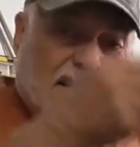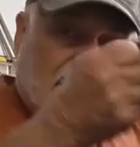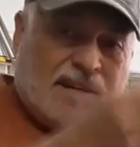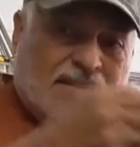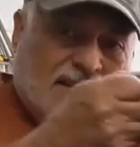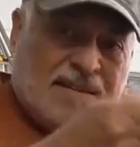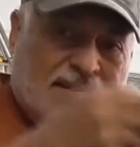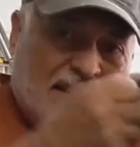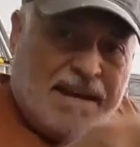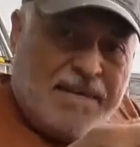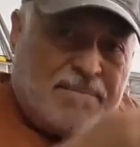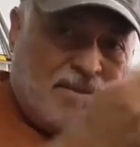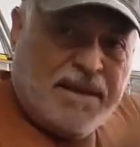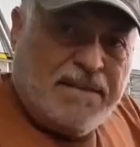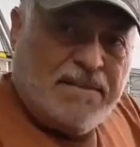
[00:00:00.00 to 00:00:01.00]
It's this damn
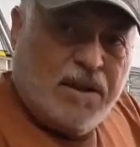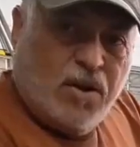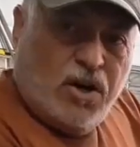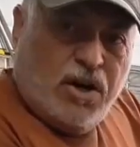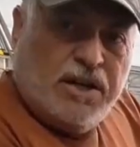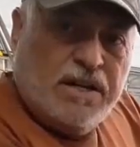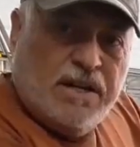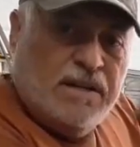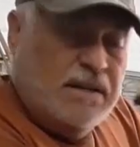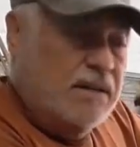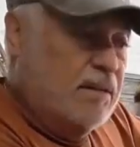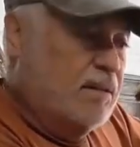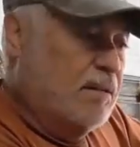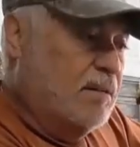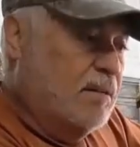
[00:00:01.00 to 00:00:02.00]
thing, the hood.
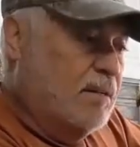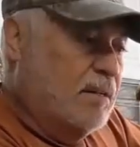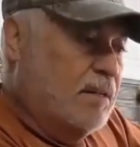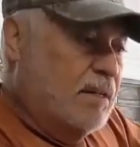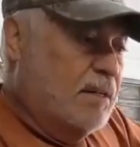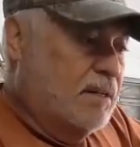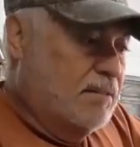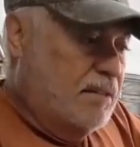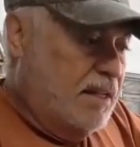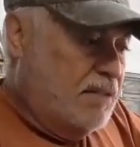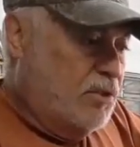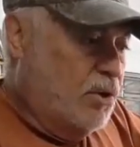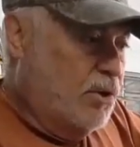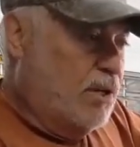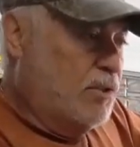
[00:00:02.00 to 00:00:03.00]

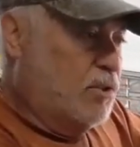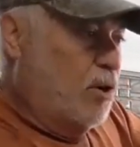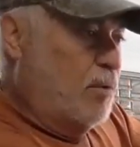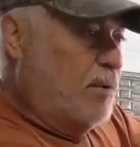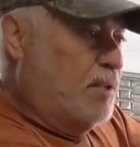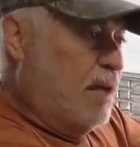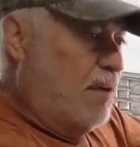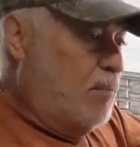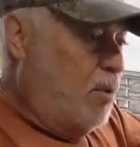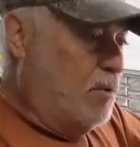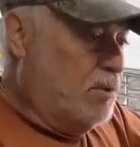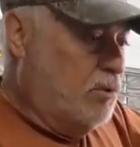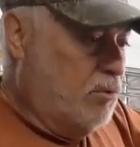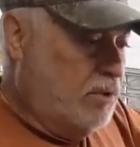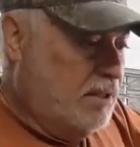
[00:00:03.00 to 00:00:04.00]
This hood is always, I'm
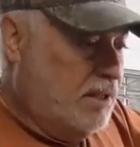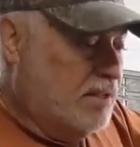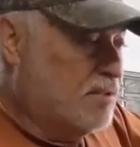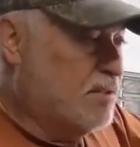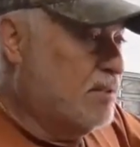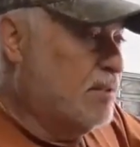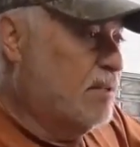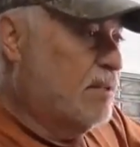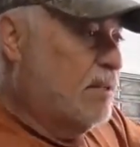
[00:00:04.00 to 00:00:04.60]
always doing this.